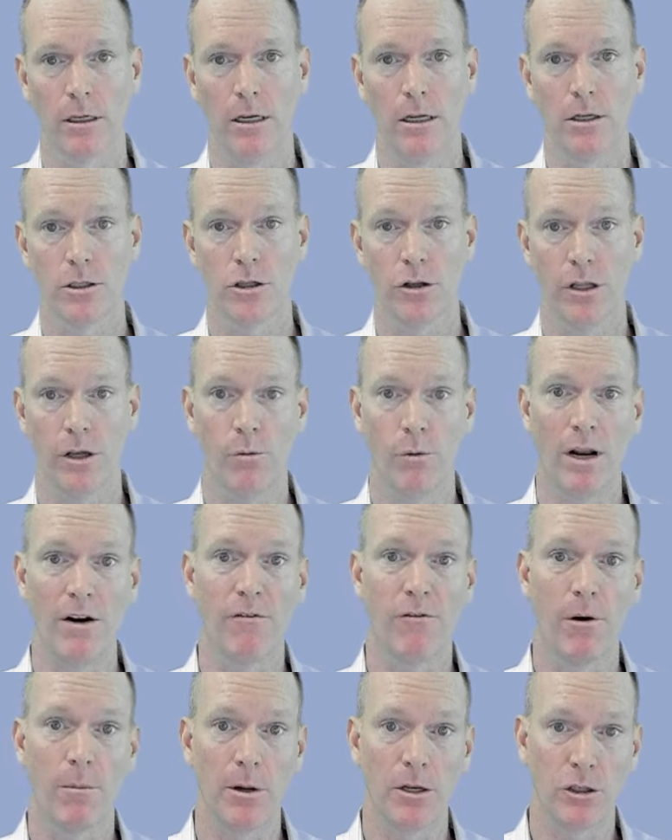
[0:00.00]
So they went
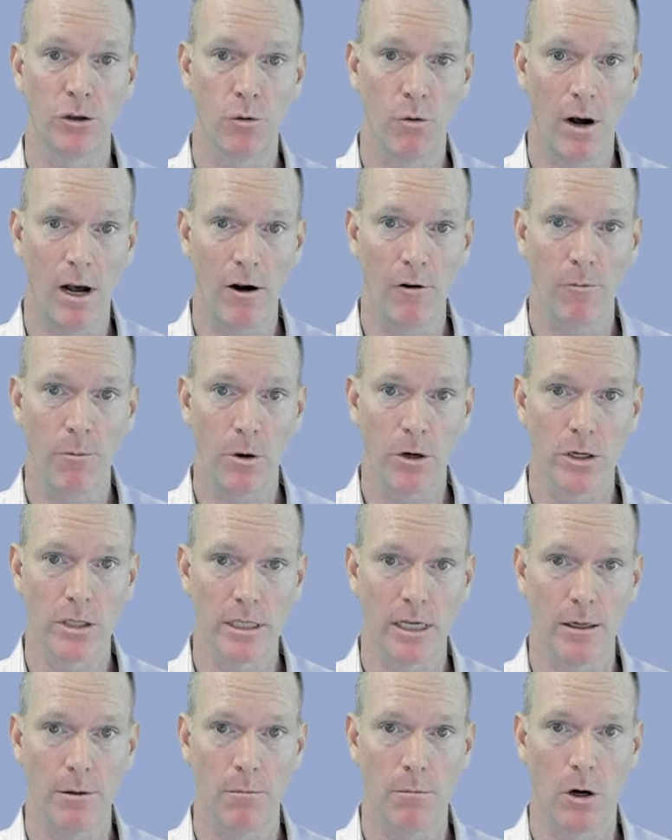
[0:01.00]
from a
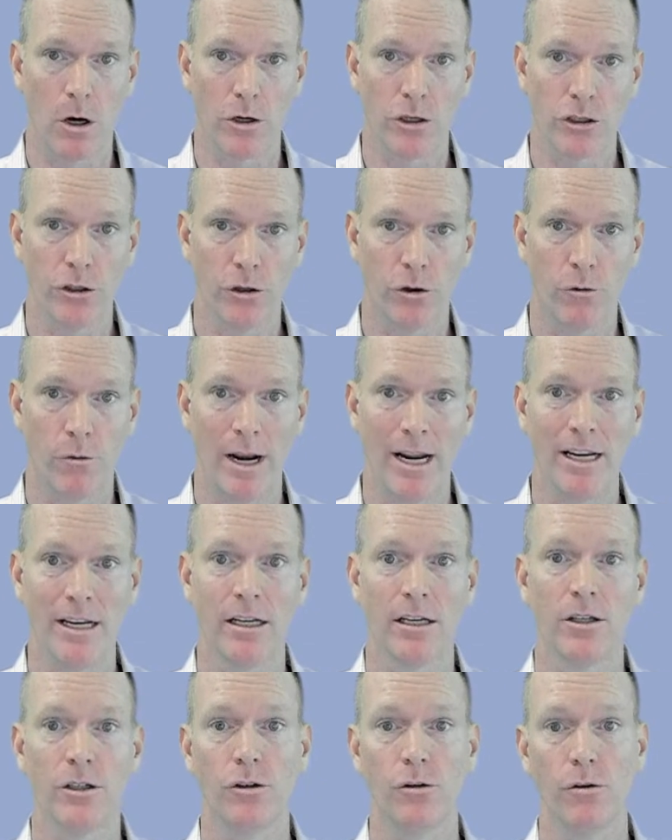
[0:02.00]
12% marginal
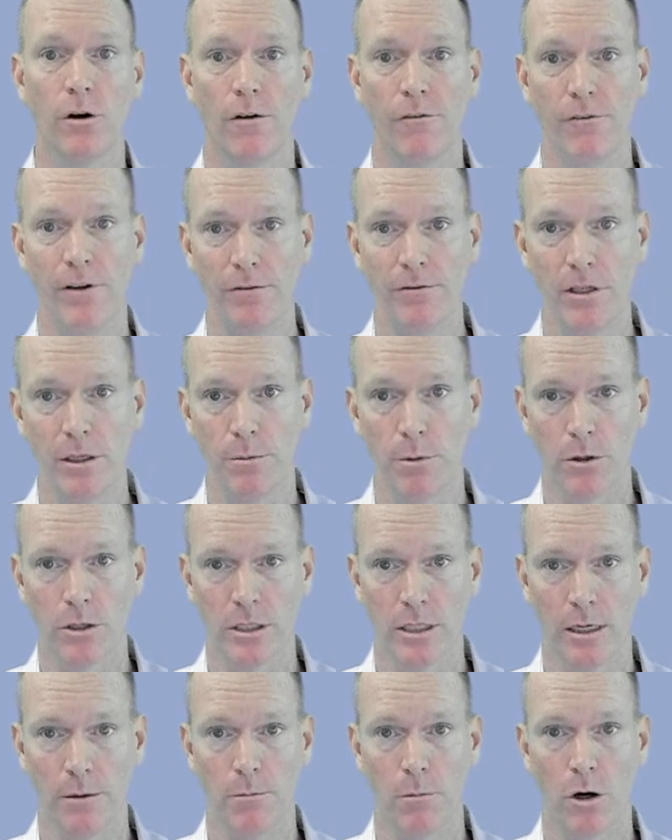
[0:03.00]
rate to a
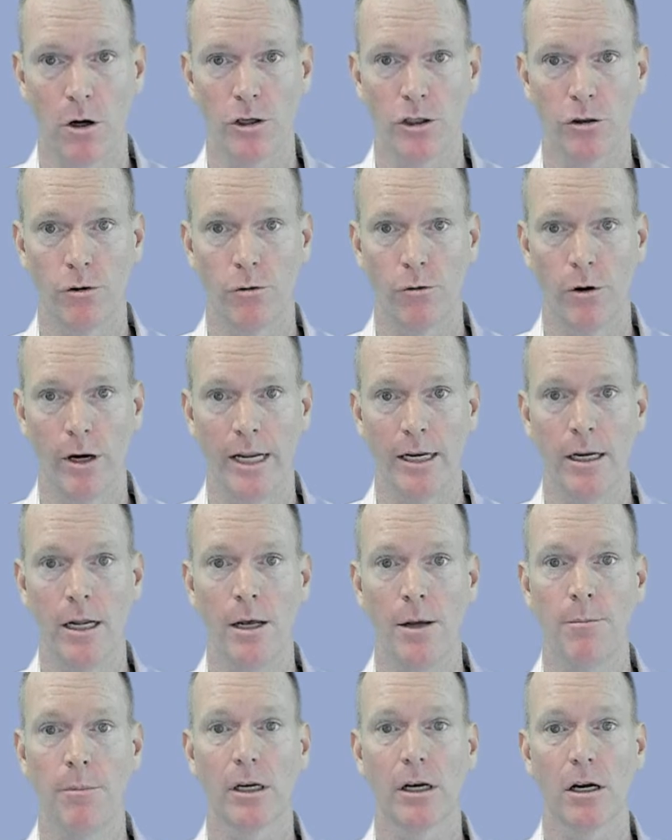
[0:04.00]
50% marginal
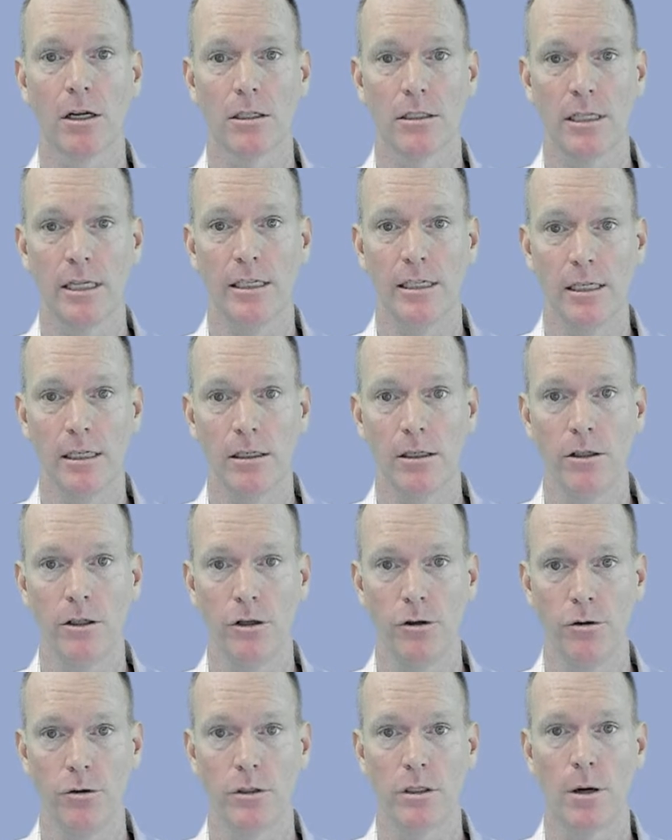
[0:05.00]
rate because they didn't
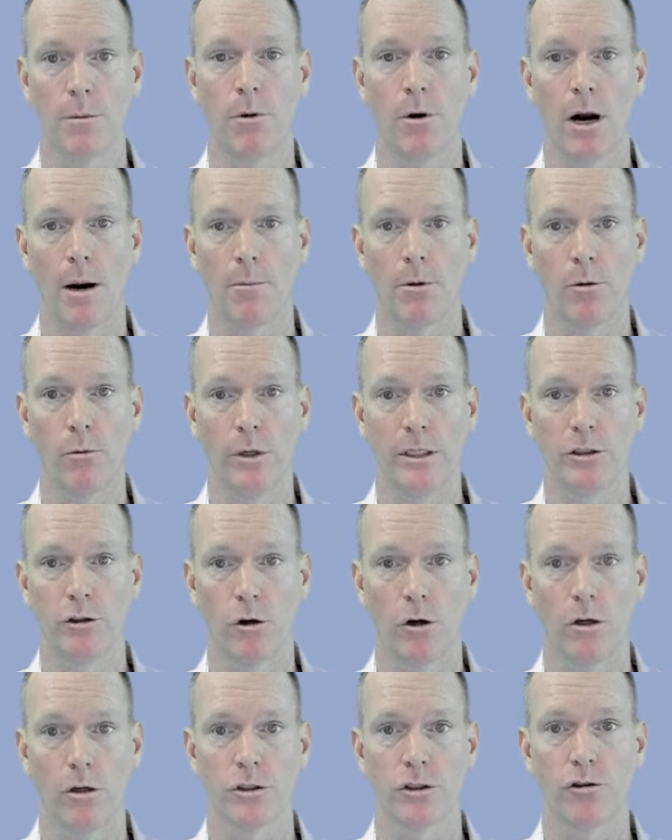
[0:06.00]
use a proper
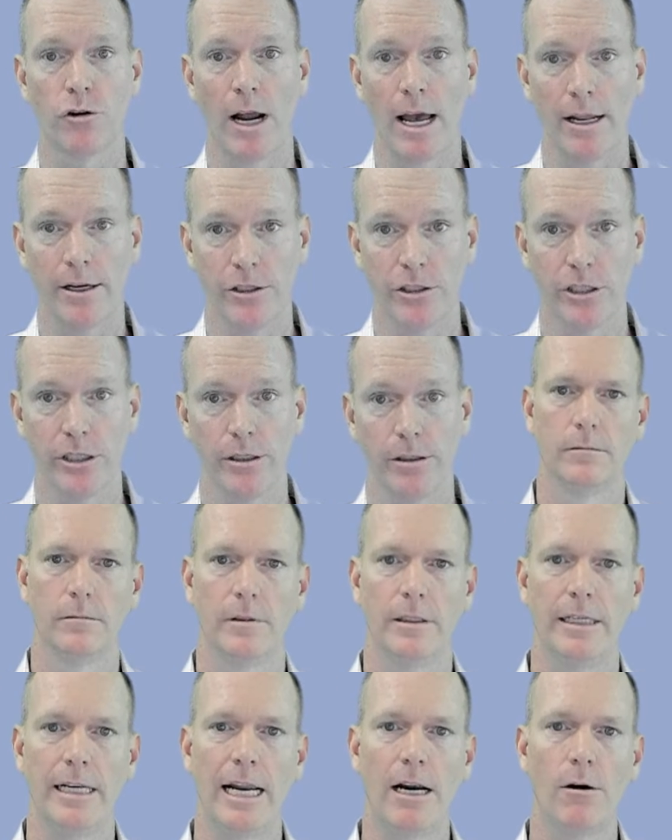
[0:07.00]
withdrawal strategy.
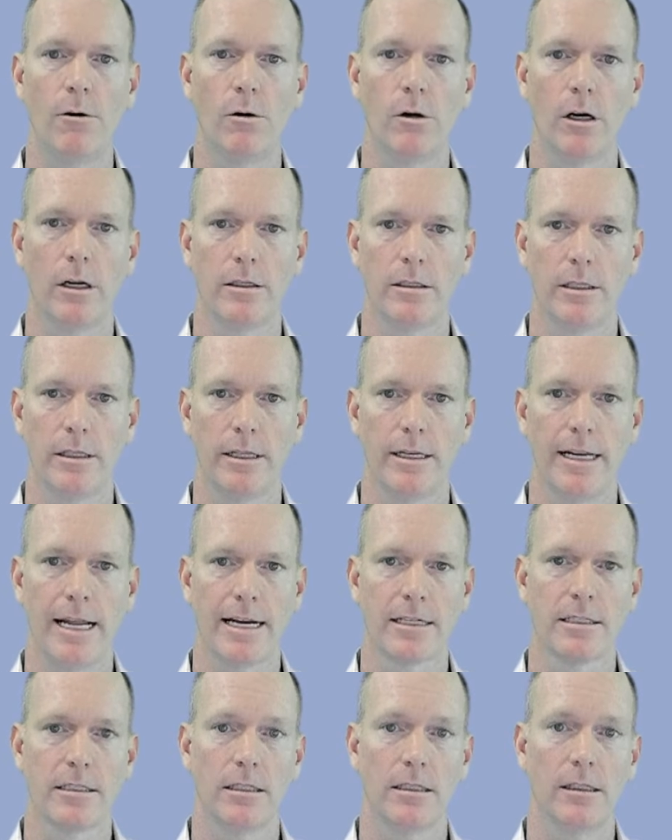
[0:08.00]
Now we're on to the
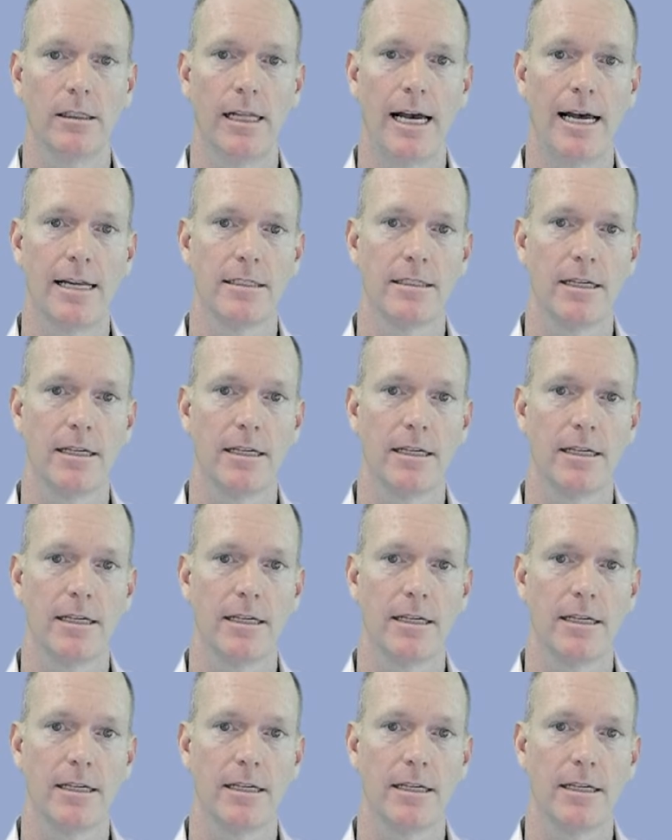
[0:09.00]
next to the last